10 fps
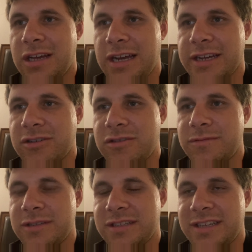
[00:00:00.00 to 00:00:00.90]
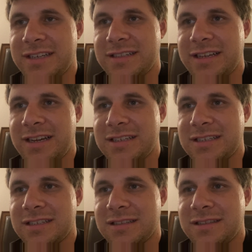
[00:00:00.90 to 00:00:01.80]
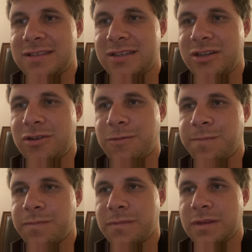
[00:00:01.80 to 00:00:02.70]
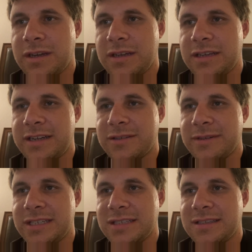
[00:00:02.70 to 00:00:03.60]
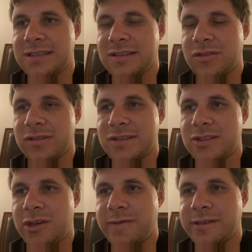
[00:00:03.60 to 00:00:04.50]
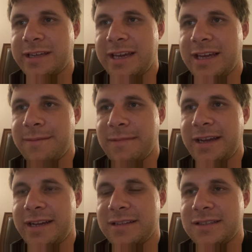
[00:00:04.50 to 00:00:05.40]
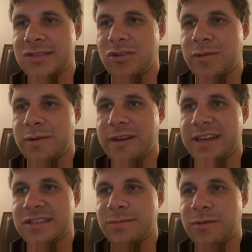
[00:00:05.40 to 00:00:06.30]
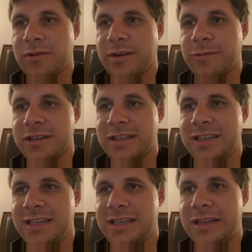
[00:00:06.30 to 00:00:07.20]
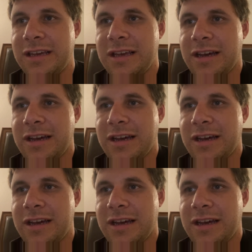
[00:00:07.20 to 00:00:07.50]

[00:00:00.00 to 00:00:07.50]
I couldn't really taste the onion. So anyways, so the server came. And the server asked me what I wanted to eat.